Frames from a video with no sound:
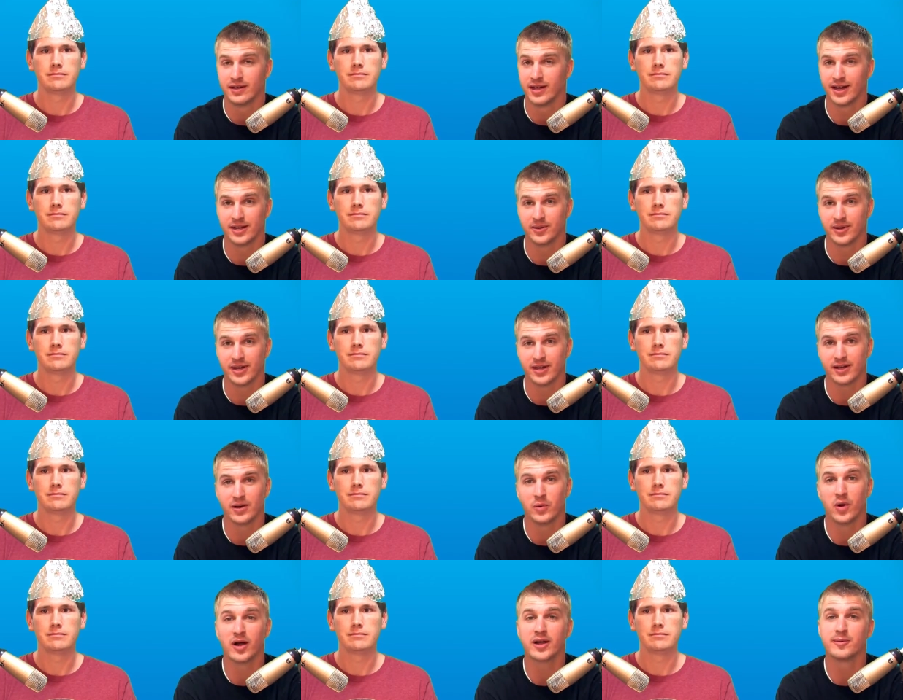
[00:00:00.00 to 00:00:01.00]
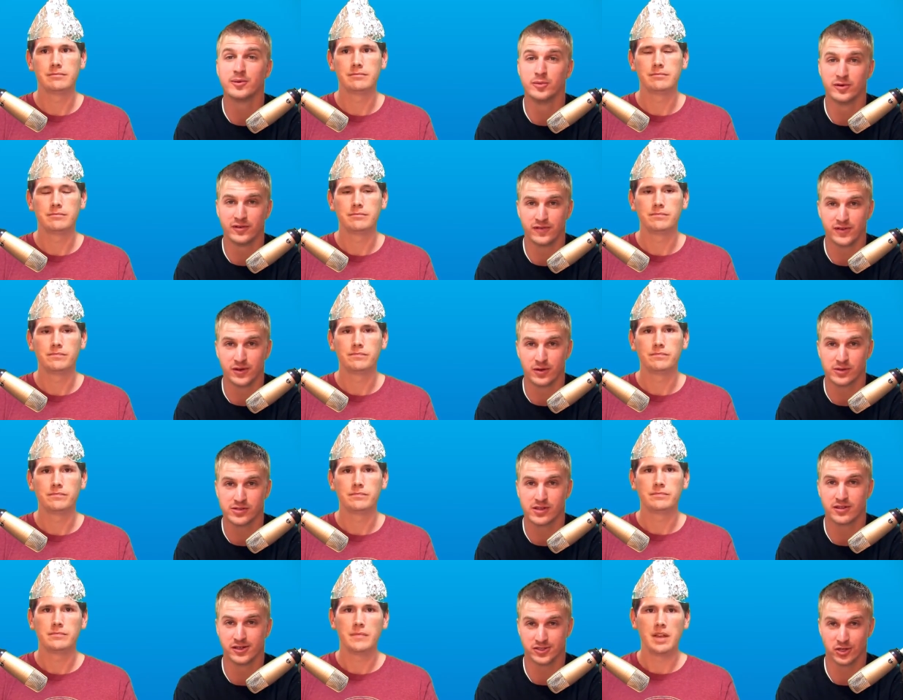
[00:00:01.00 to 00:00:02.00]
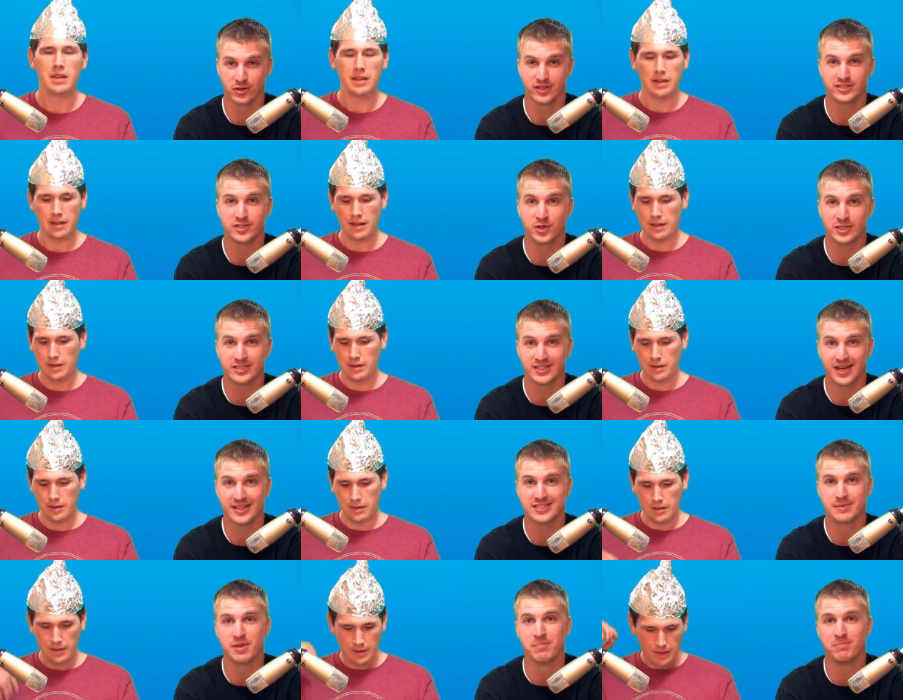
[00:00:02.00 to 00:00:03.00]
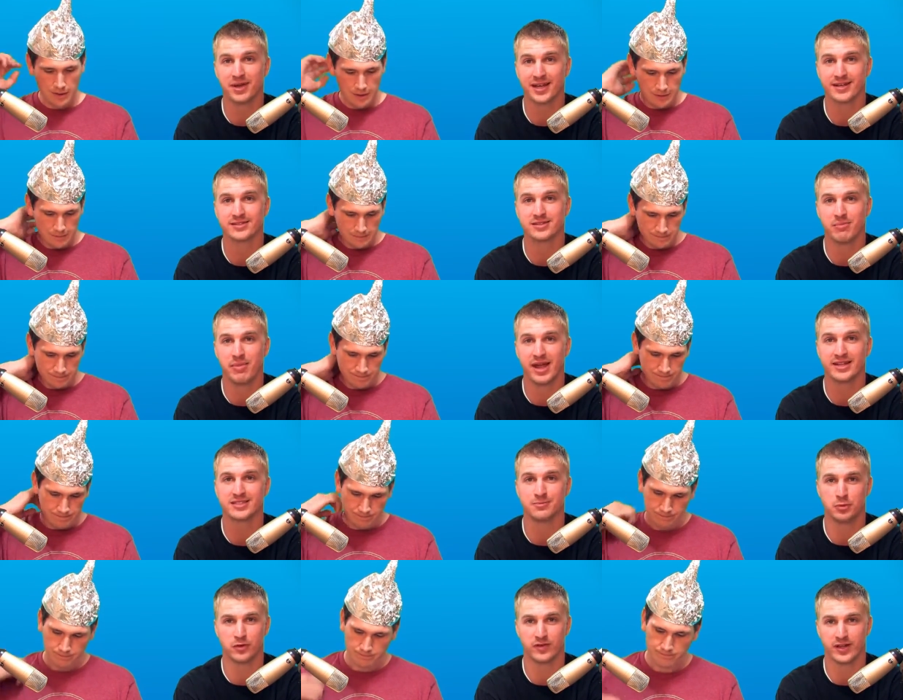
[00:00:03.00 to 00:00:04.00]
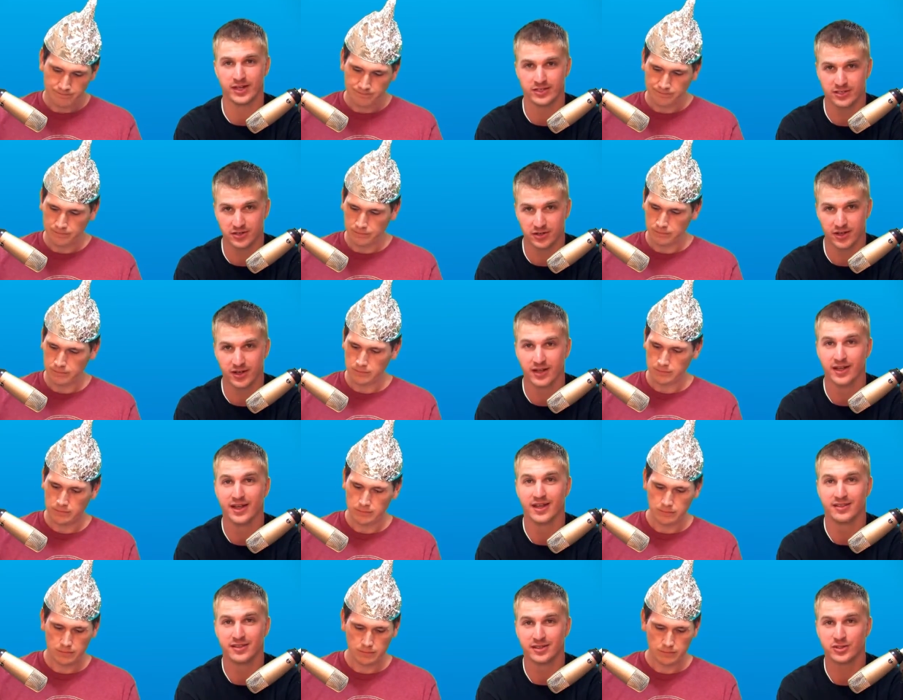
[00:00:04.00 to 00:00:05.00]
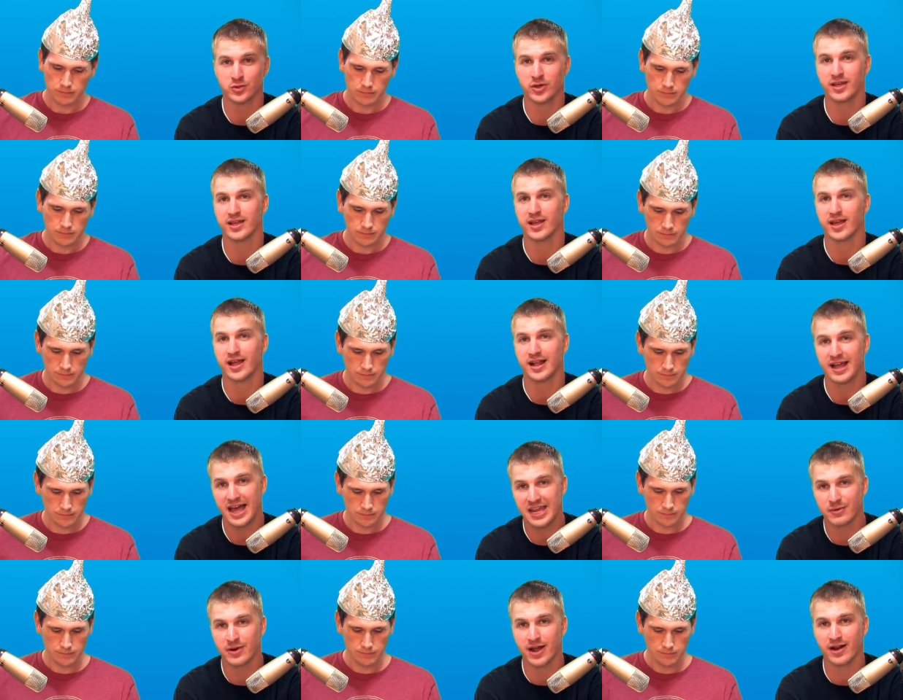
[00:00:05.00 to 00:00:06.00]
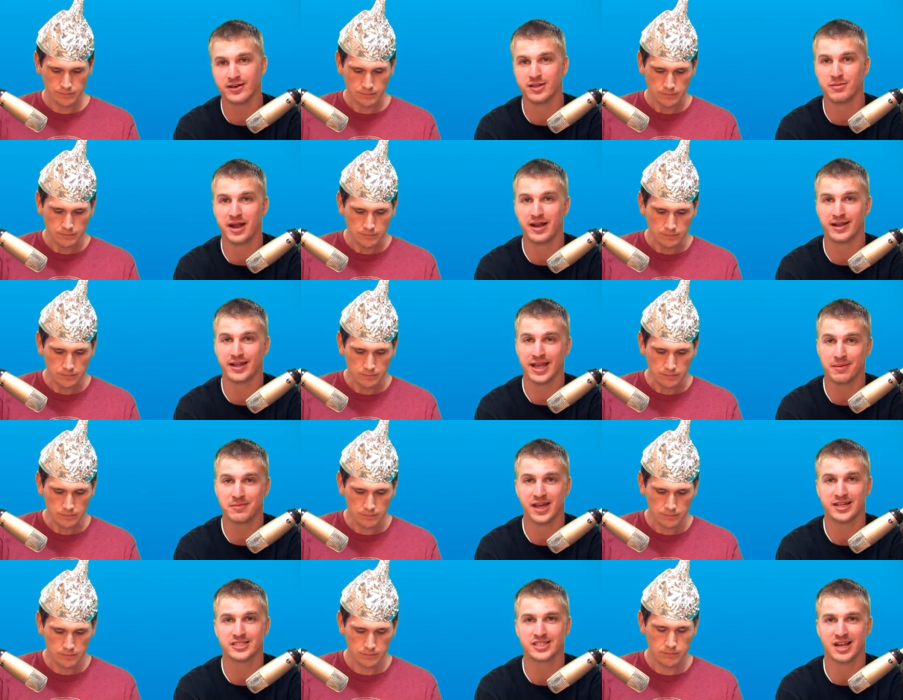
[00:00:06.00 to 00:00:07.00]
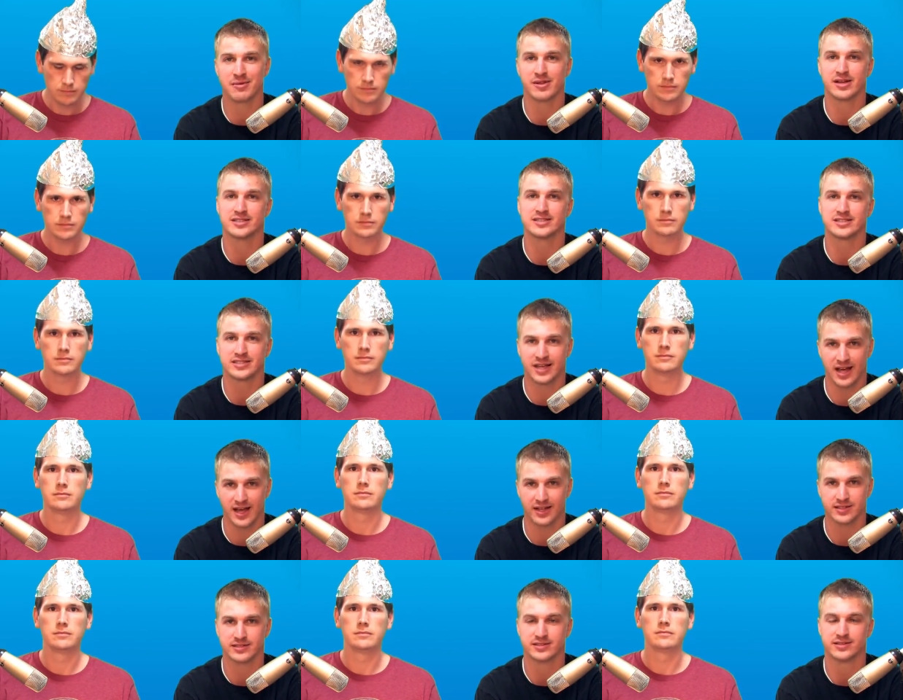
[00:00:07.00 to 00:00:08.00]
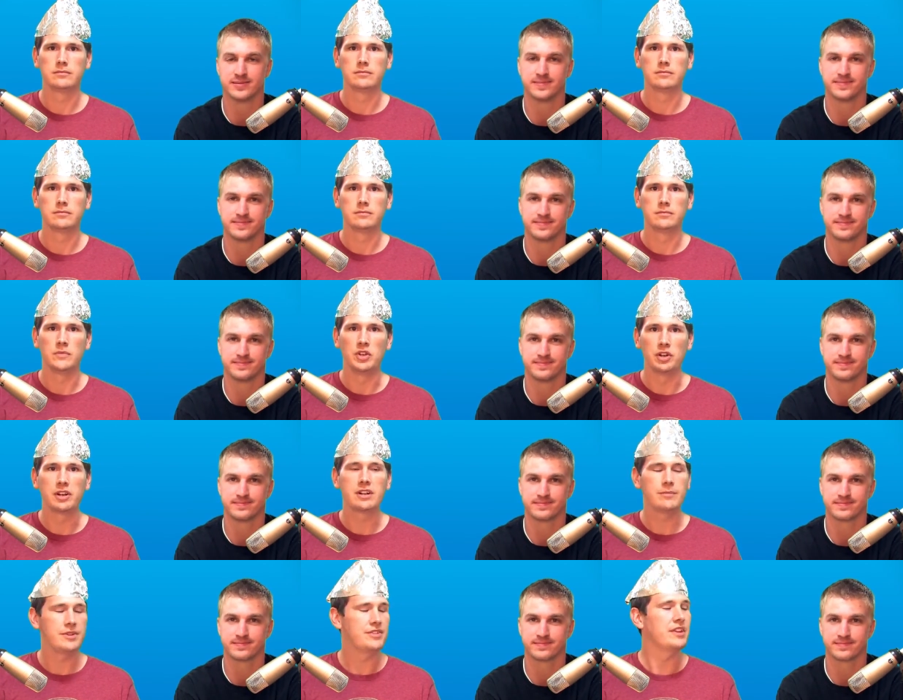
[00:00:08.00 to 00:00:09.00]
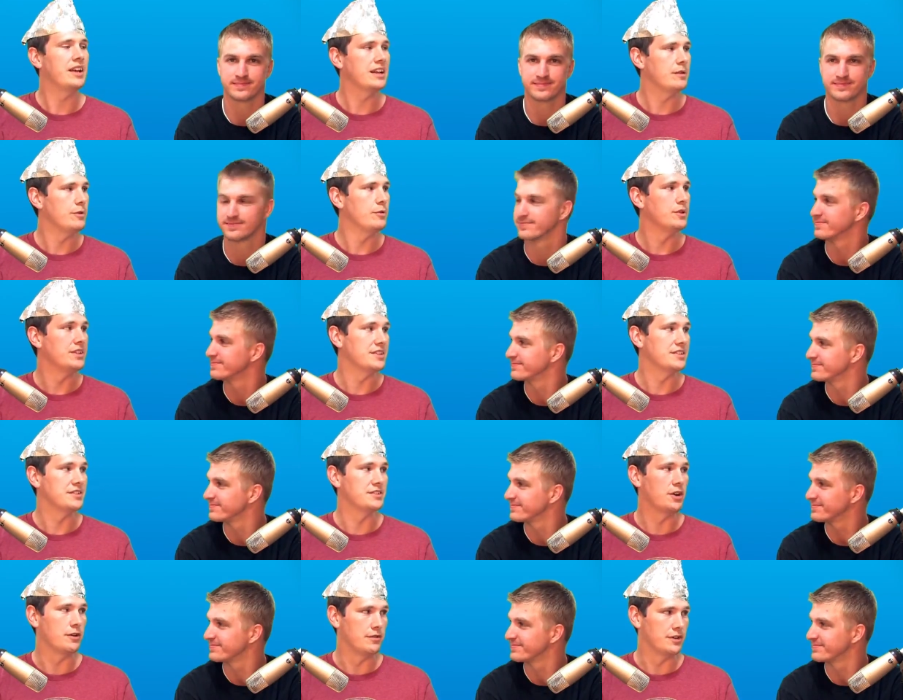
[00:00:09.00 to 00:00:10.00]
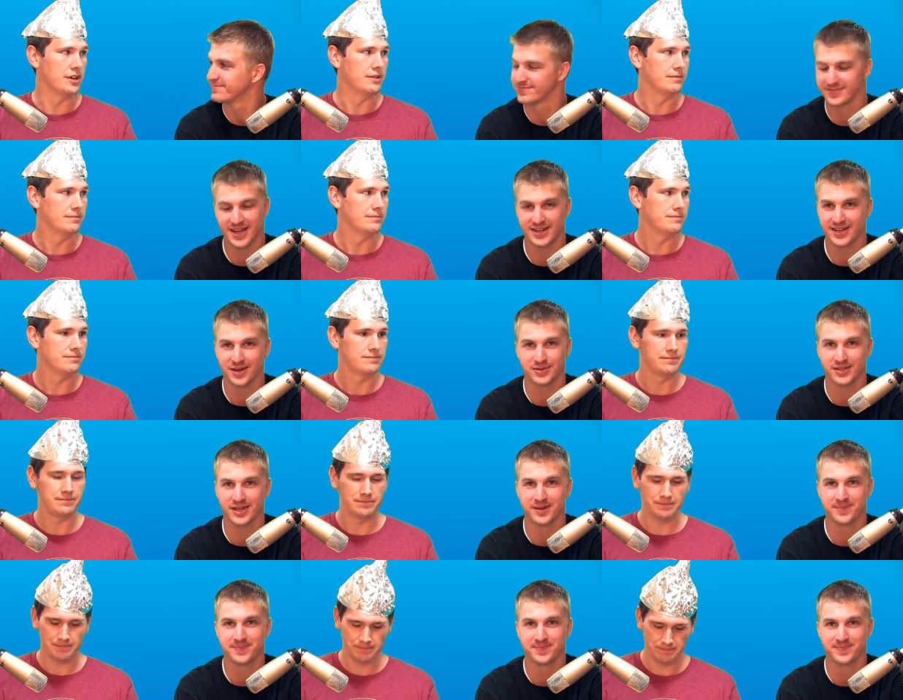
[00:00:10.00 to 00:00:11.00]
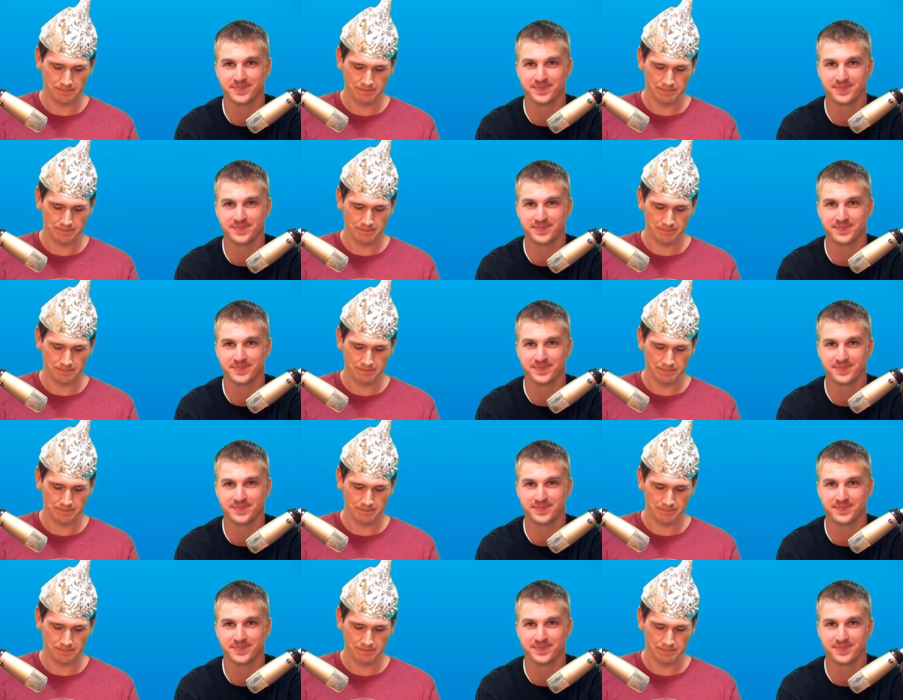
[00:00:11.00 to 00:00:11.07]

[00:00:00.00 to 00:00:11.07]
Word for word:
Speaker 1: Anyway, welcome to Movie Feuds, the show that lets you decide some of the biggest debates in movie history. This week, Adam and I are debating M. Night Shyamalan's Signs. You're going to be thanking me when this is over. I doubt that.